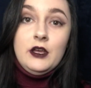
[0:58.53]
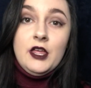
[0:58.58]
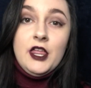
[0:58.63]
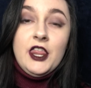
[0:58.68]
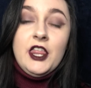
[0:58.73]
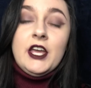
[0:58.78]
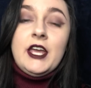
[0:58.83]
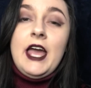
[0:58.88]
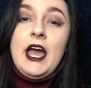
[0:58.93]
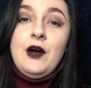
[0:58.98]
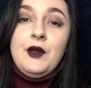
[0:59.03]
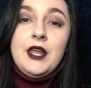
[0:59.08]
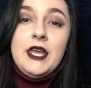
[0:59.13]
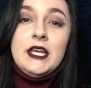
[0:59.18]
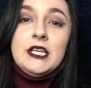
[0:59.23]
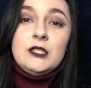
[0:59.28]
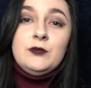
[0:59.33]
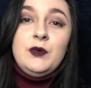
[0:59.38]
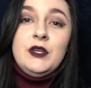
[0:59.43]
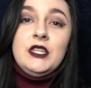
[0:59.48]
The county
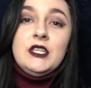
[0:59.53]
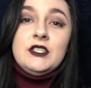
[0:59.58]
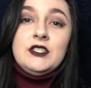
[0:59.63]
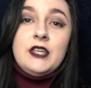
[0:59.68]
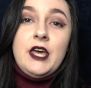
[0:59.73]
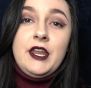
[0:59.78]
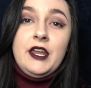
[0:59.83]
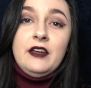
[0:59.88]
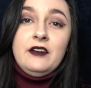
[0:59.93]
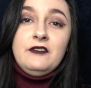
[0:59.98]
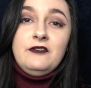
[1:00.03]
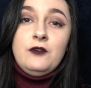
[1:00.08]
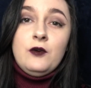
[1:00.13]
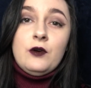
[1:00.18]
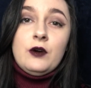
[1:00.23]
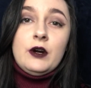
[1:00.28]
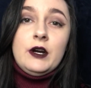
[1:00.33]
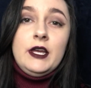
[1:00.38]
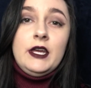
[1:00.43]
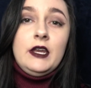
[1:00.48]
has been the setting
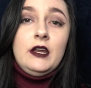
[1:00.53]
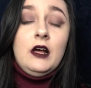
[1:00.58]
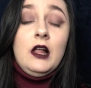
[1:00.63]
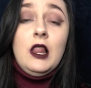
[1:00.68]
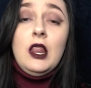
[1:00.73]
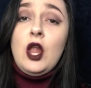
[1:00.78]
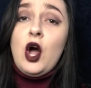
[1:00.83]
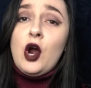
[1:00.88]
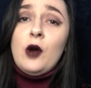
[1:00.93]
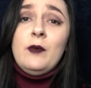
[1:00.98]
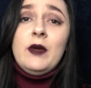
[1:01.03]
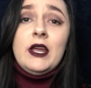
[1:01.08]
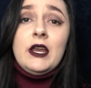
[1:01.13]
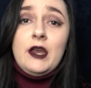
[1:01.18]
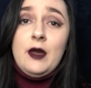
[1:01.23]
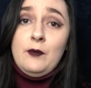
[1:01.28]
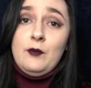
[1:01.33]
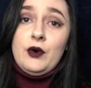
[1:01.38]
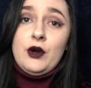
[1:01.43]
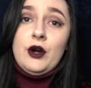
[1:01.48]
for an alarming
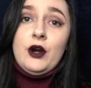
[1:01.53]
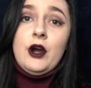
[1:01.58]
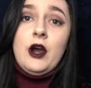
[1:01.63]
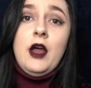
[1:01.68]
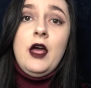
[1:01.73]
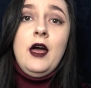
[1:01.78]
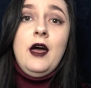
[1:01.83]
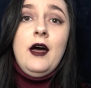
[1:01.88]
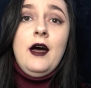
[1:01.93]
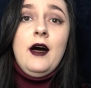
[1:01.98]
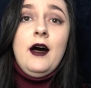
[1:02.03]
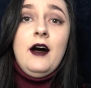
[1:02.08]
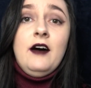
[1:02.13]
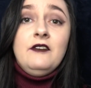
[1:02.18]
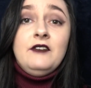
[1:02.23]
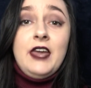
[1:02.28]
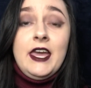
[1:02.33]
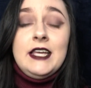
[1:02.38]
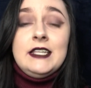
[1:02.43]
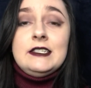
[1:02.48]
number
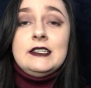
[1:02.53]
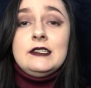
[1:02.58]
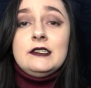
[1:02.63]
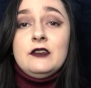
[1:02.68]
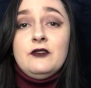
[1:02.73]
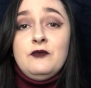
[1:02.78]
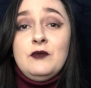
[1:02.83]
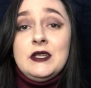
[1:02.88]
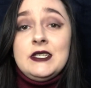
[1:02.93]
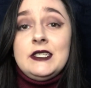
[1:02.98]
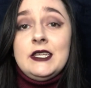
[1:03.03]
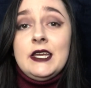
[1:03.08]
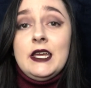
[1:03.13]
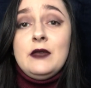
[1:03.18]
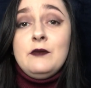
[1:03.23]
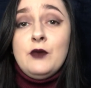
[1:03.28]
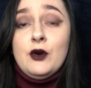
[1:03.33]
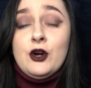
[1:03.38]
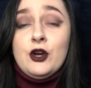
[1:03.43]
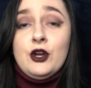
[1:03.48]
of cases of missing
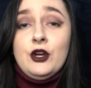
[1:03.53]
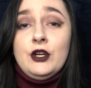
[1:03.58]
and murdered